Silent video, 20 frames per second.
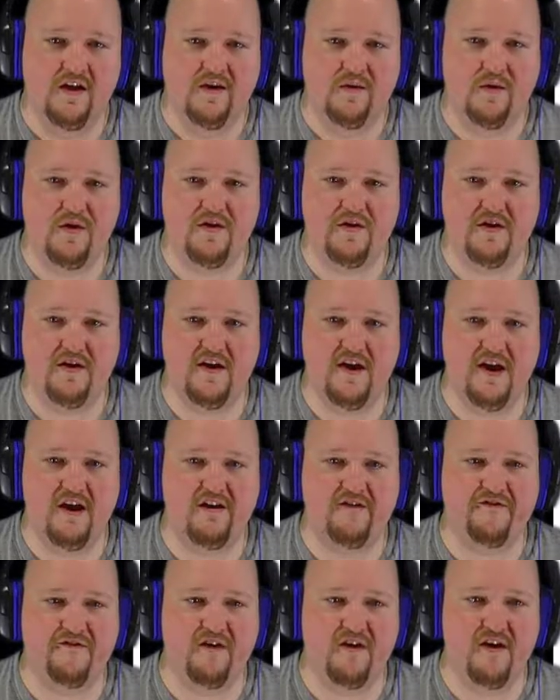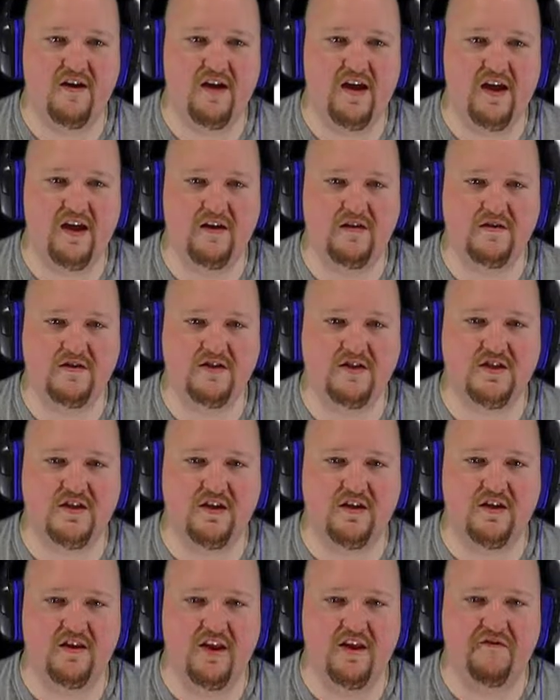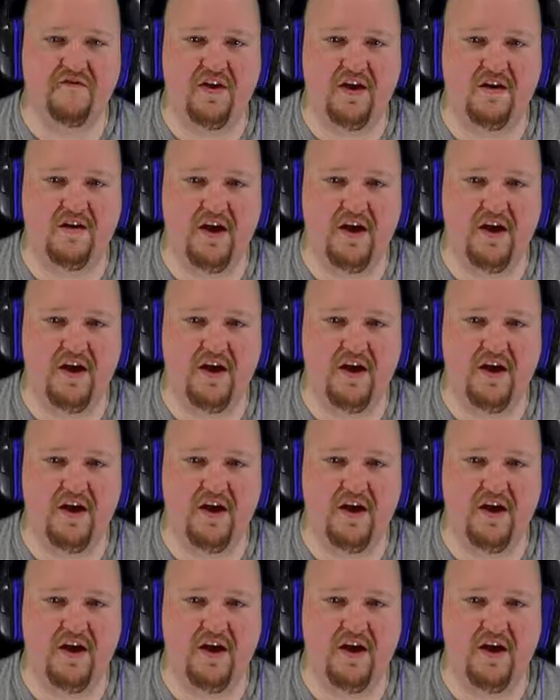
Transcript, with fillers: Whether you're here for a night or still live here,